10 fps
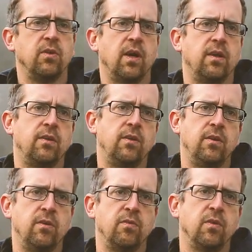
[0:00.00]
try to
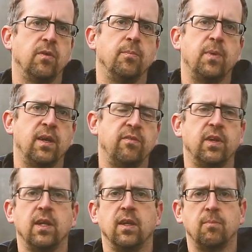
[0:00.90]
do for
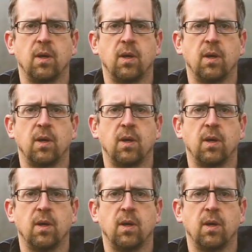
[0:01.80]
benefiting the